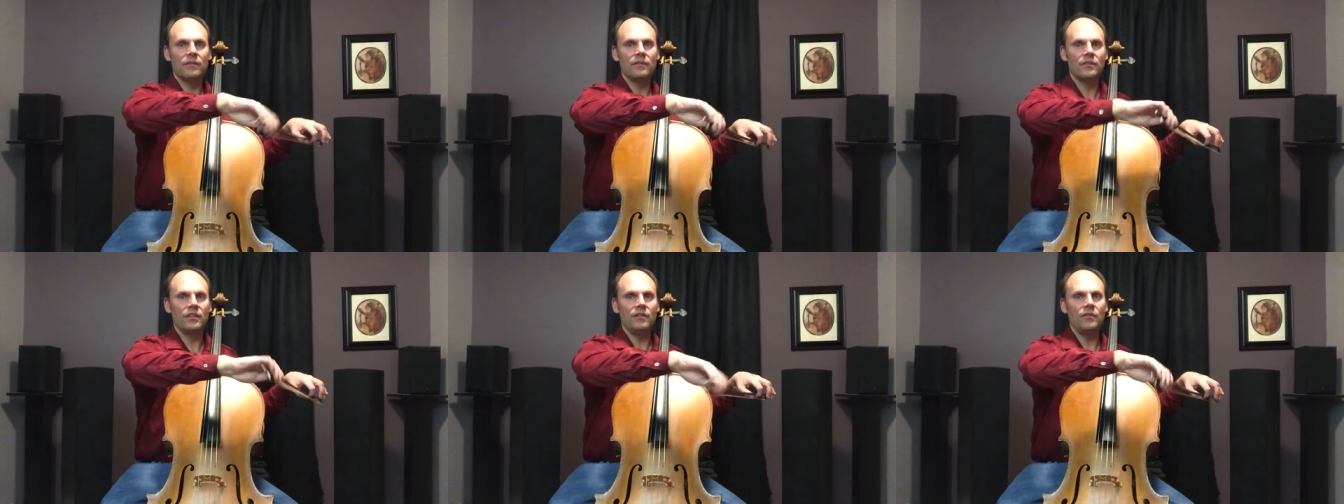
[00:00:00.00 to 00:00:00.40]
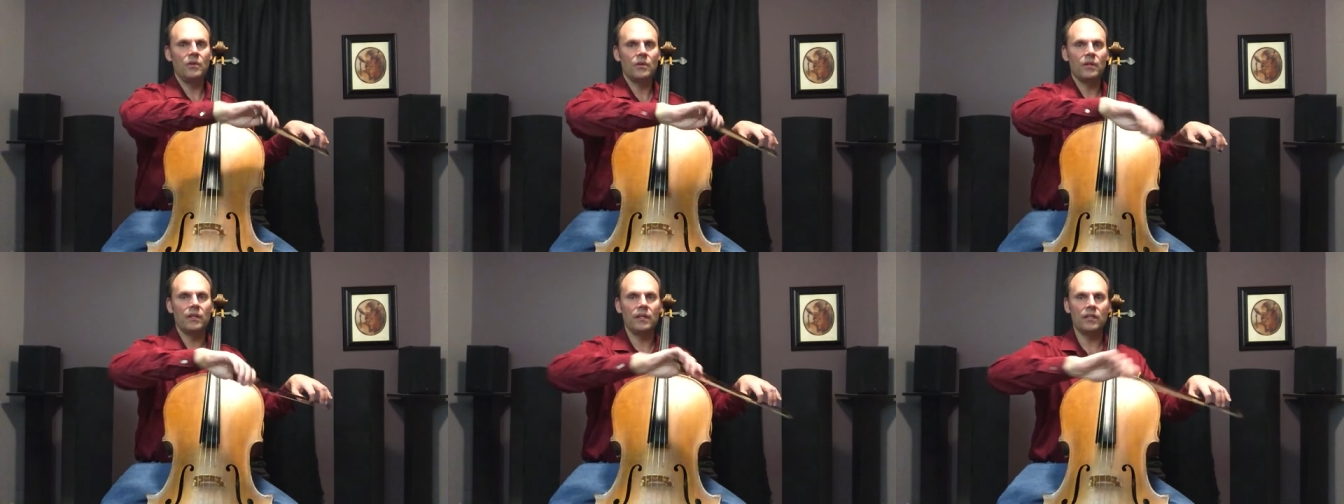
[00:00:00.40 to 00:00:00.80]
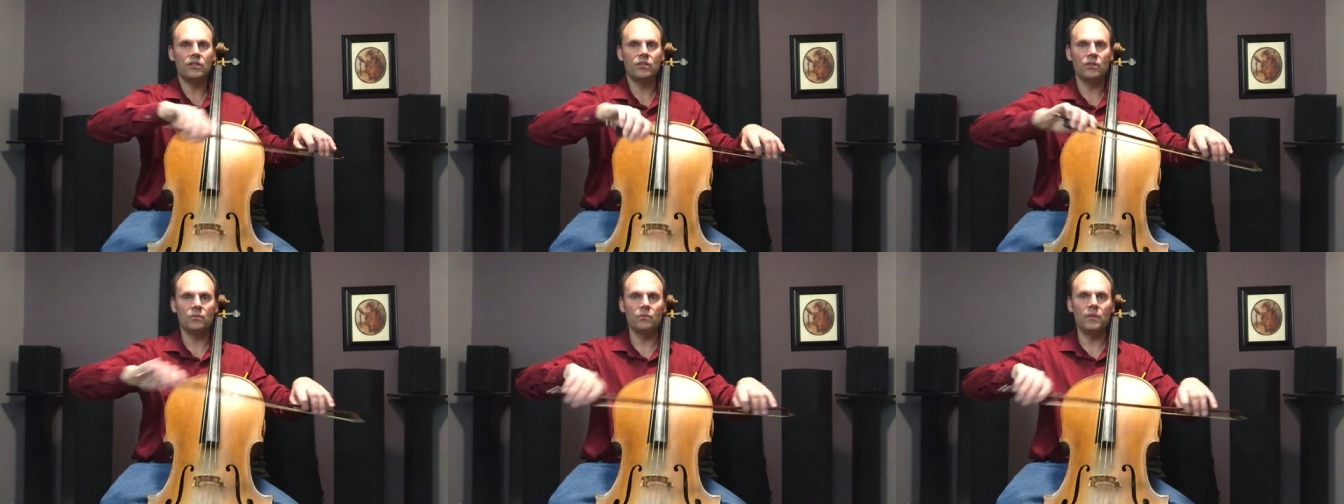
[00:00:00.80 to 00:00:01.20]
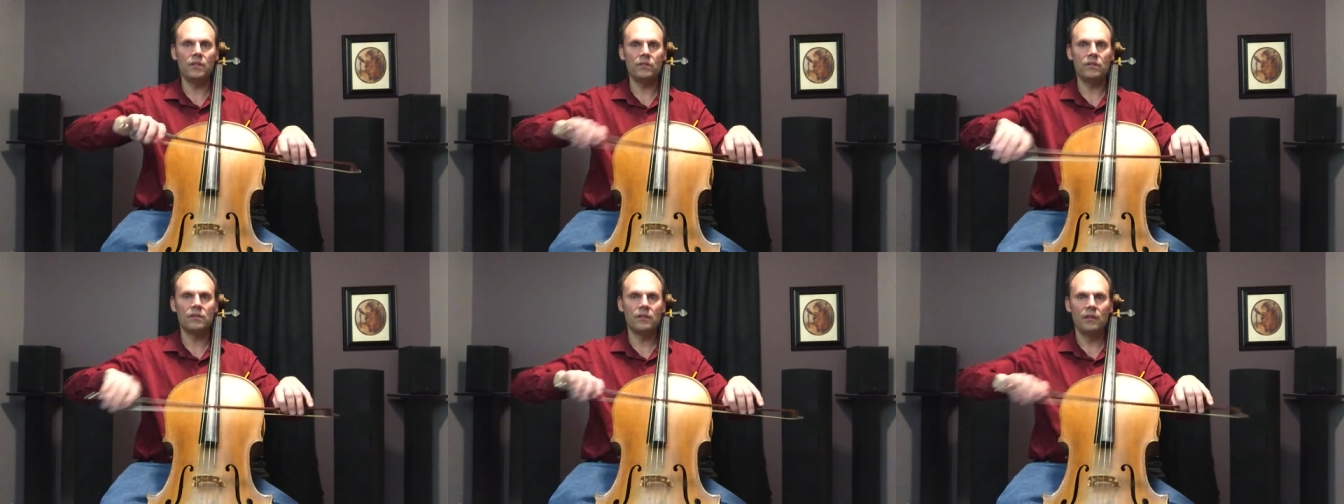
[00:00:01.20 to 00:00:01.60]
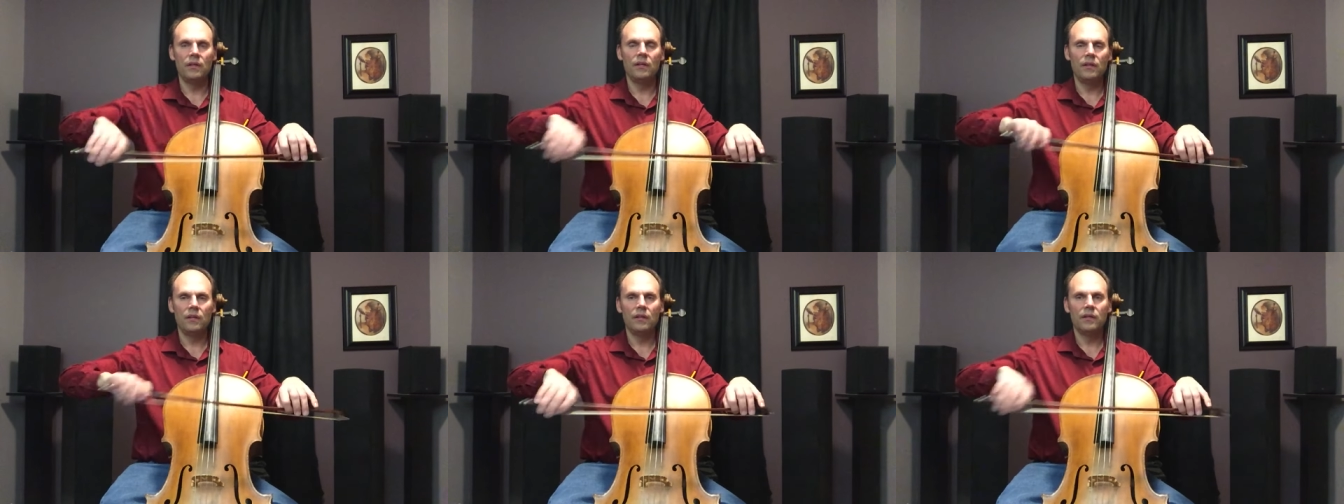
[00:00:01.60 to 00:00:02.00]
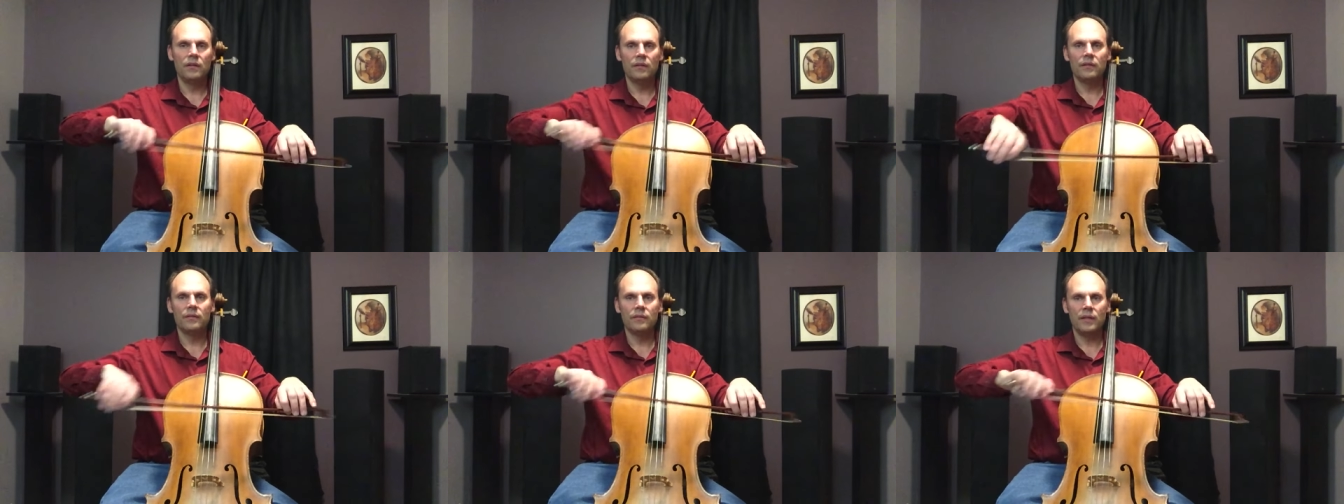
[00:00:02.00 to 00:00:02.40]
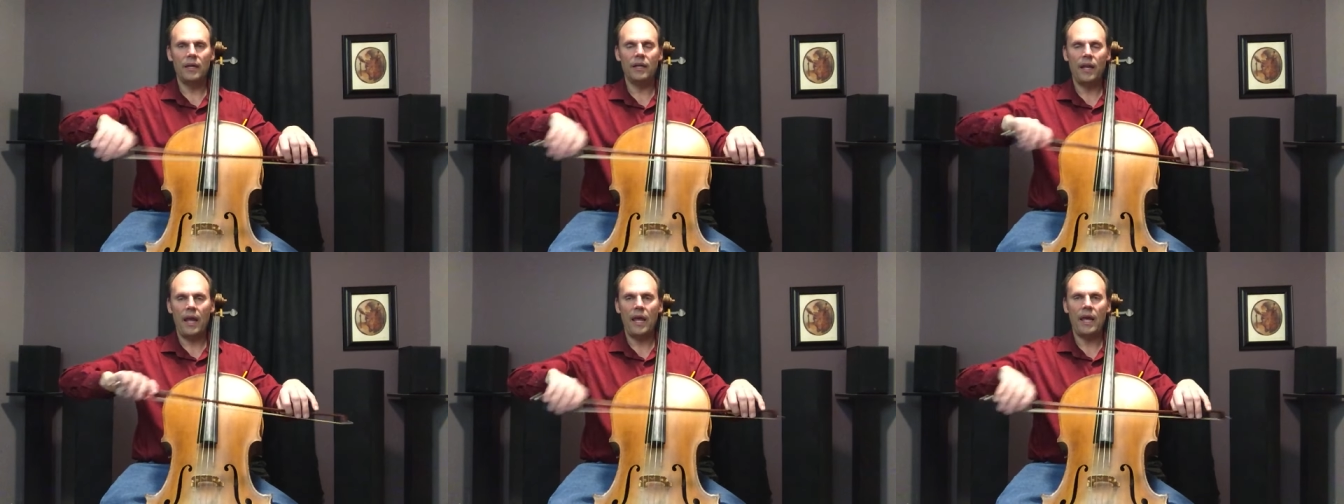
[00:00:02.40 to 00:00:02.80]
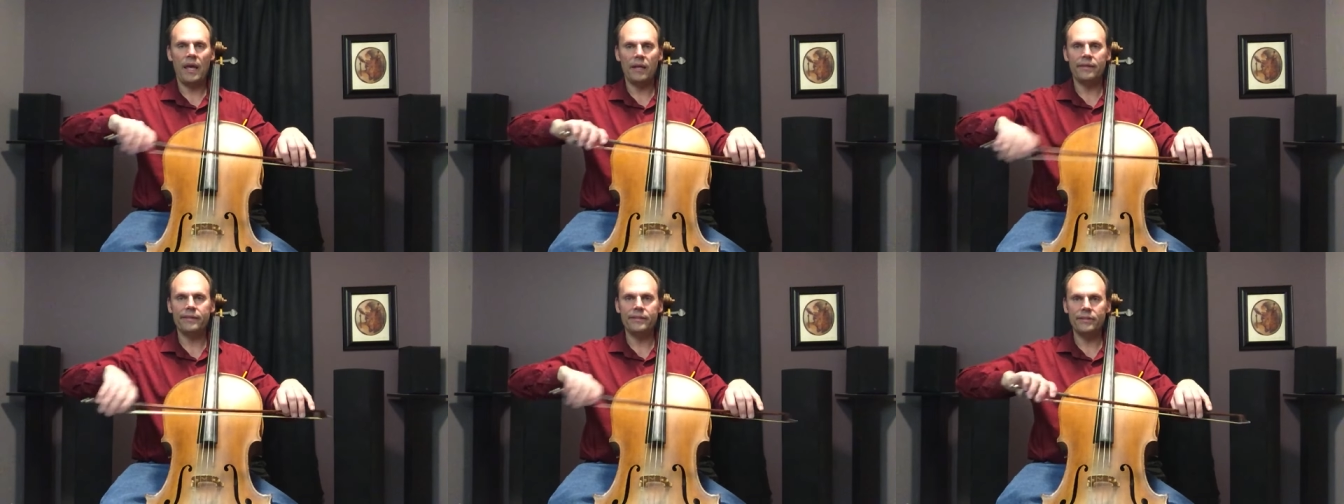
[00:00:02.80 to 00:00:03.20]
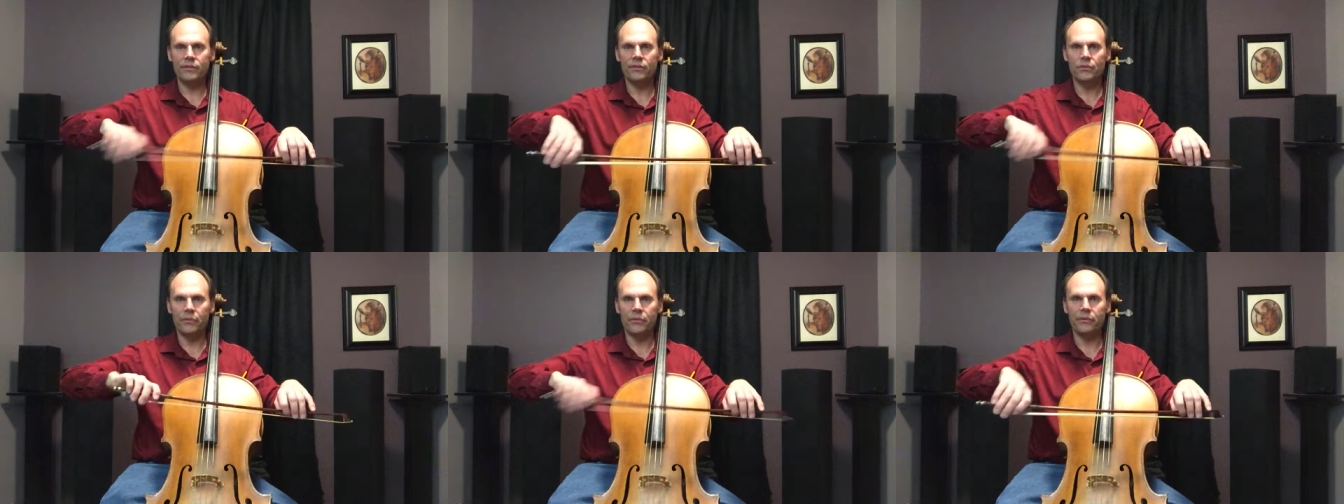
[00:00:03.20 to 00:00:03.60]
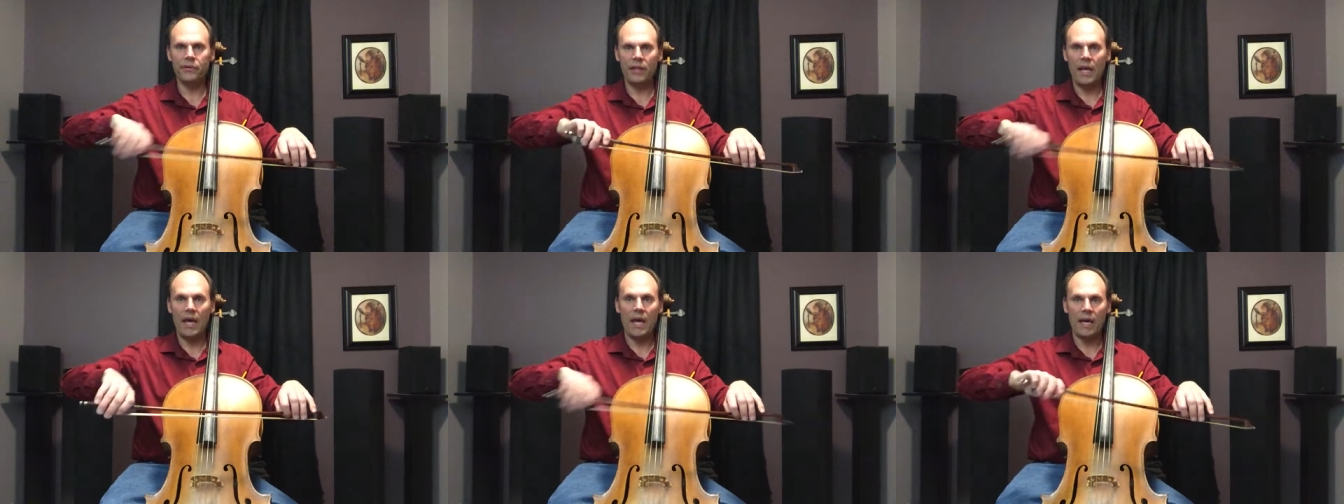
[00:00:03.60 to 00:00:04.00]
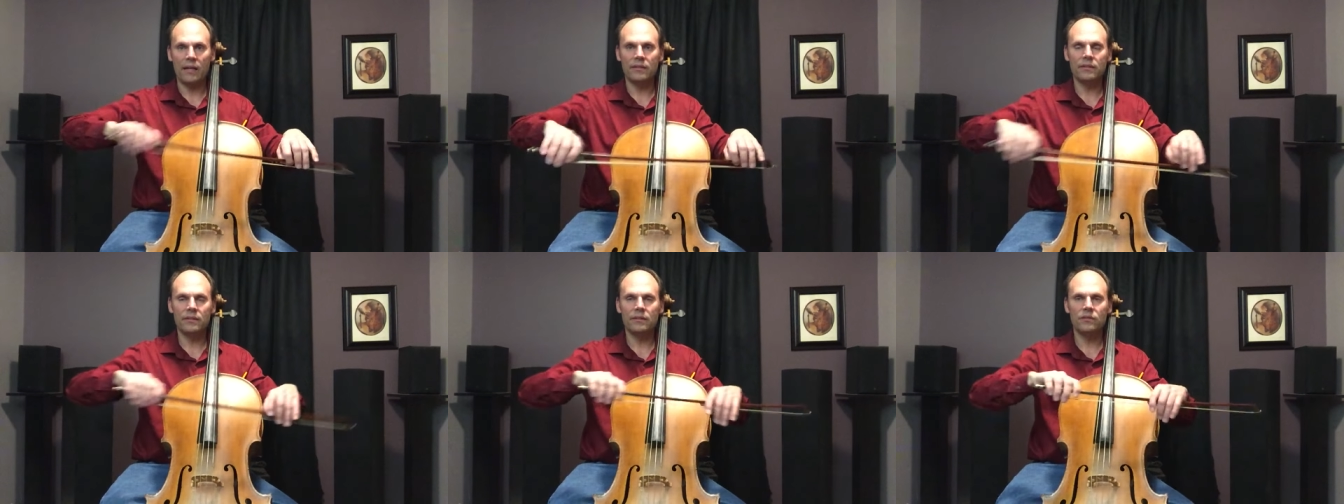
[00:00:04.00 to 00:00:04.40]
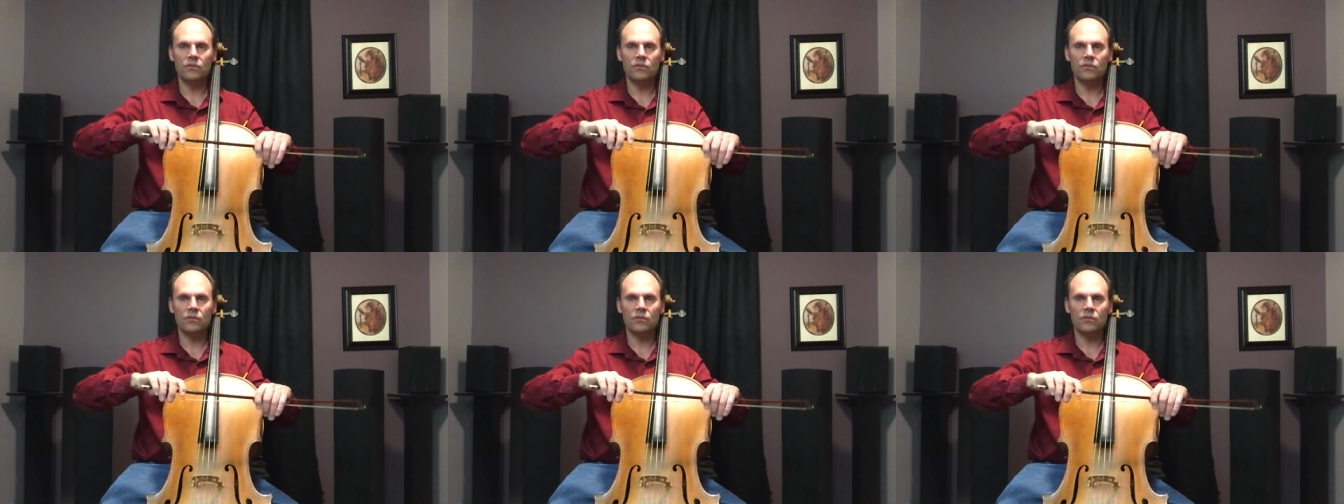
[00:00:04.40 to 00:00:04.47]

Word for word: see if you can get your wrist and hand to just sort of relax.